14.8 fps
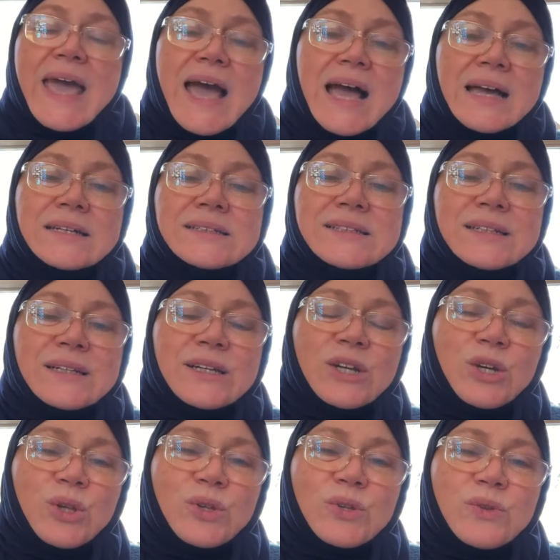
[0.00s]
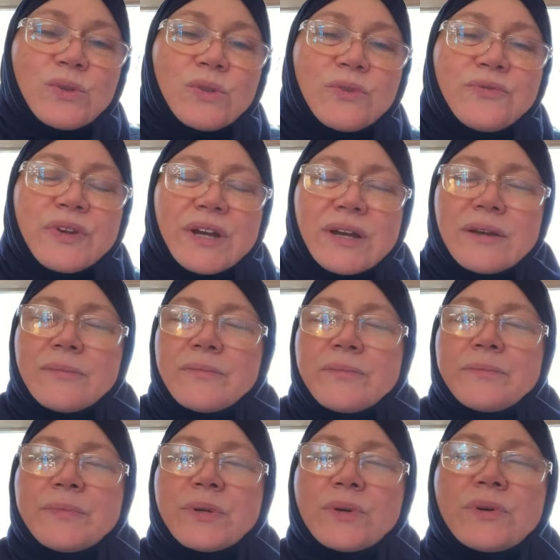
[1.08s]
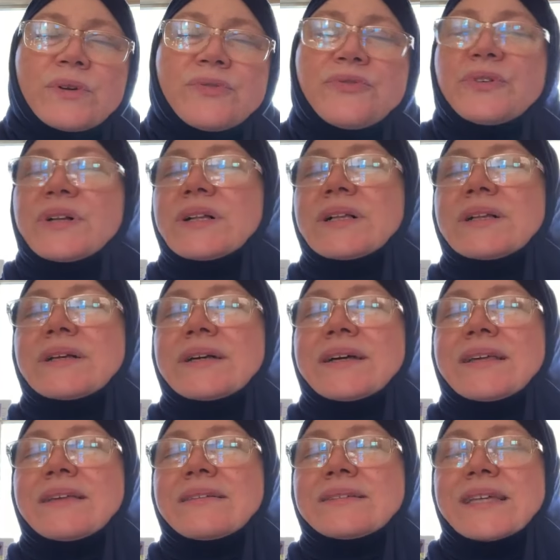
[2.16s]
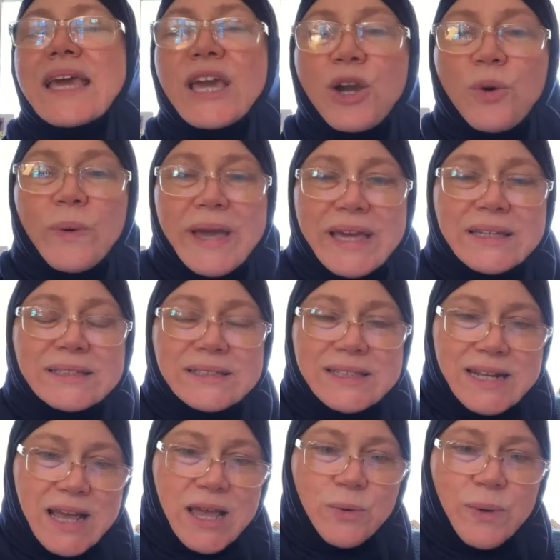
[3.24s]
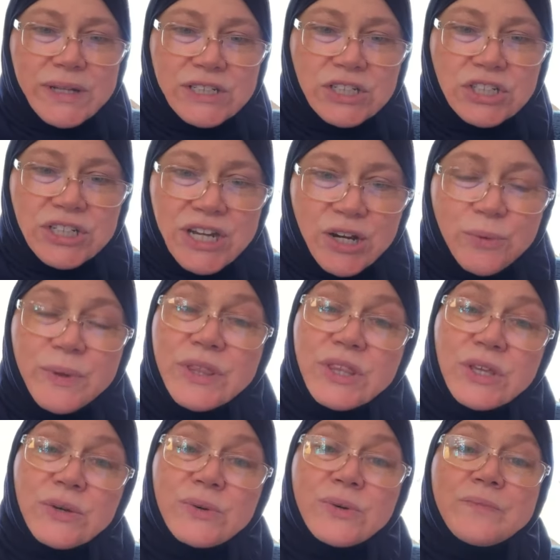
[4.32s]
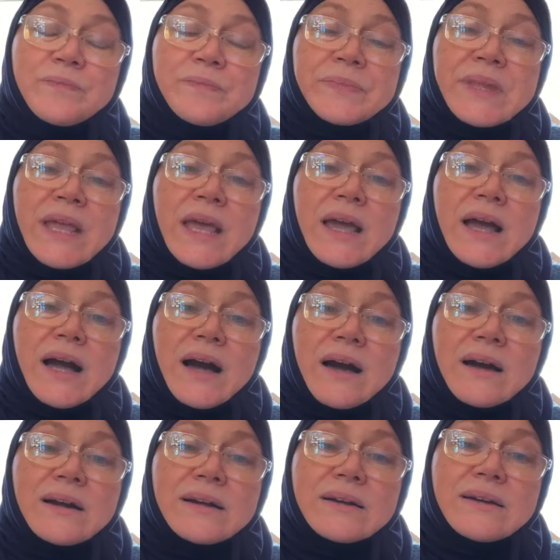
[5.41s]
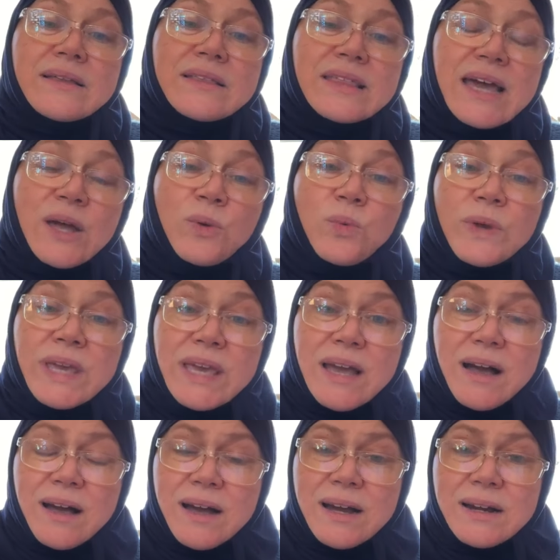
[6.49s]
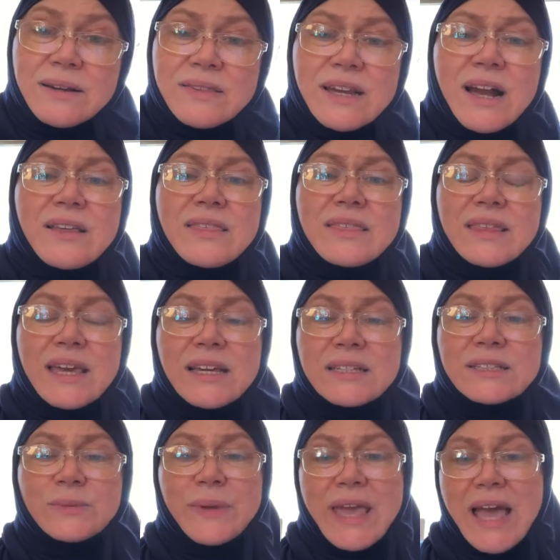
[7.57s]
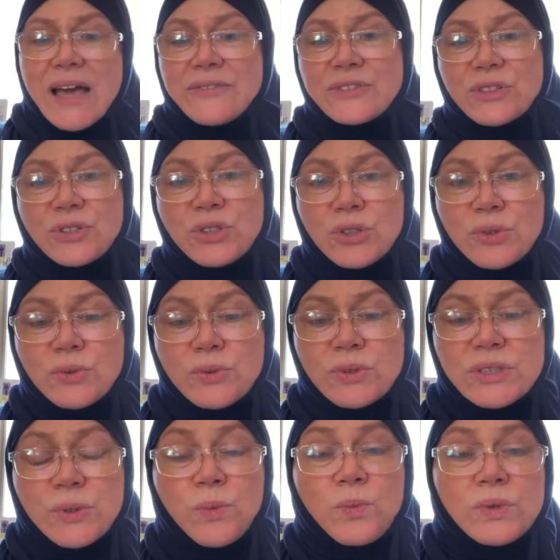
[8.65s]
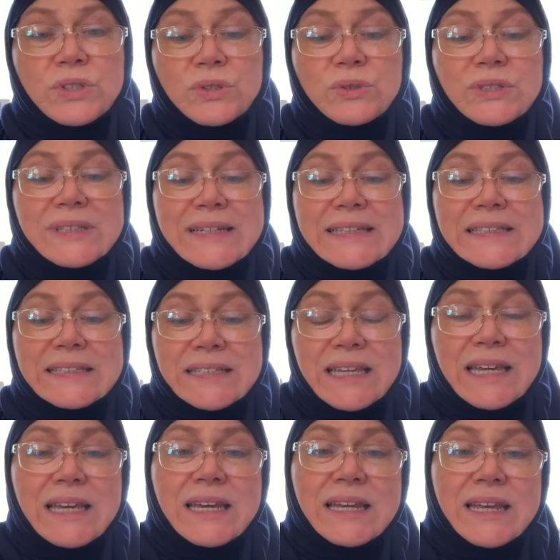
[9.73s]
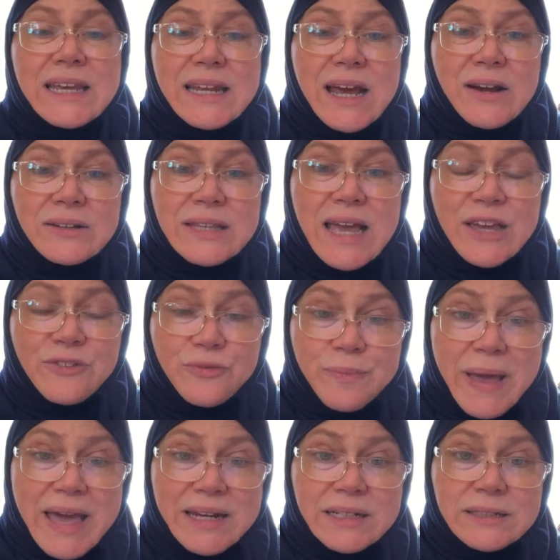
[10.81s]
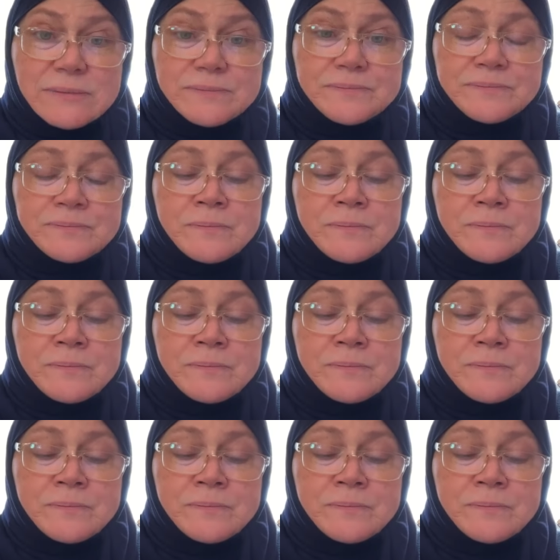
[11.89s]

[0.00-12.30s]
And the very beautiful takeaways that I want to share with you are that there are things we have to do to succeed in our life battle.